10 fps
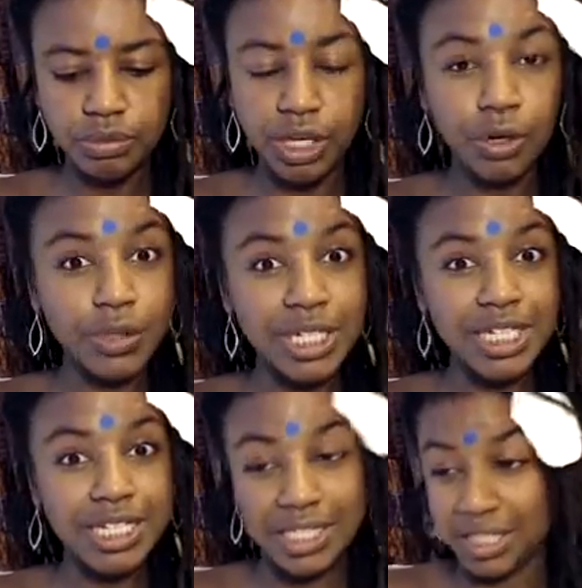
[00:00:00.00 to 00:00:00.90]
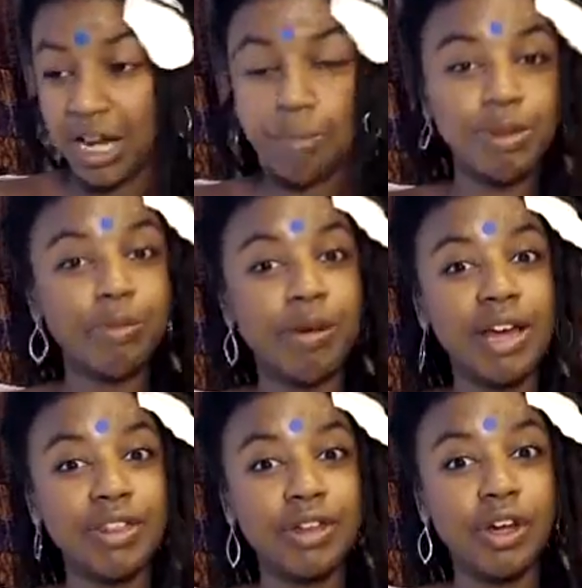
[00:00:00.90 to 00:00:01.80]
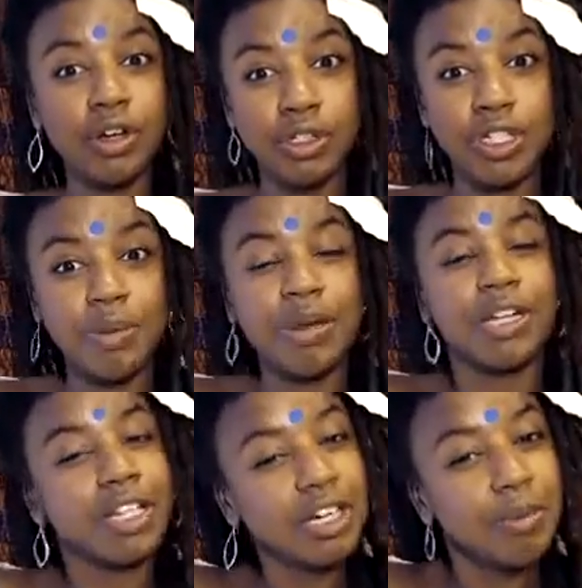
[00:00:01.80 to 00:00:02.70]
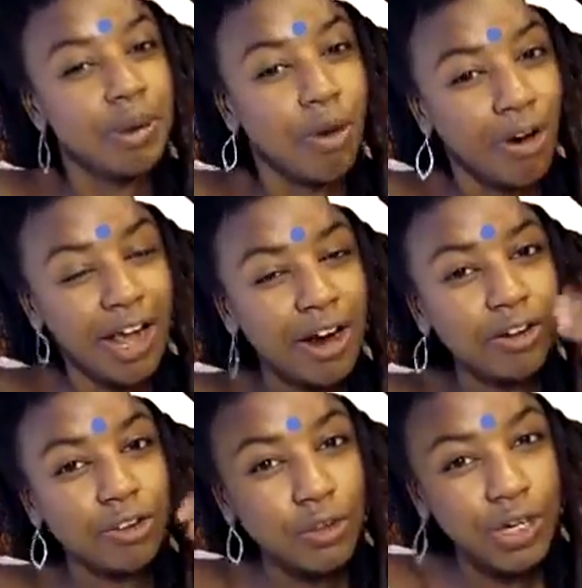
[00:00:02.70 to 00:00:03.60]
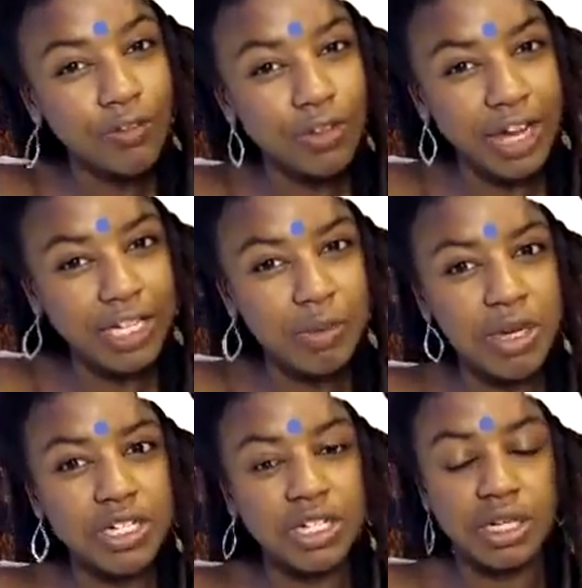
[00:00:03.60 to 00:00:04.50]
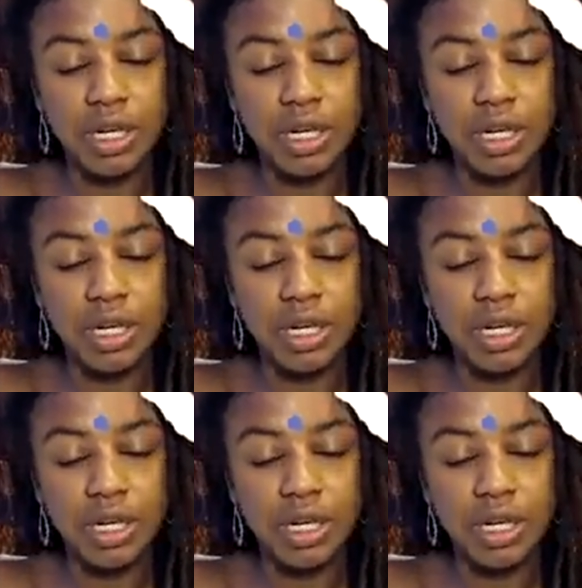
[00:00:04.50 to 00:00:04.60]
it goes like this. At the top of the breath, you sip in a little bit more air, looking for that expansion.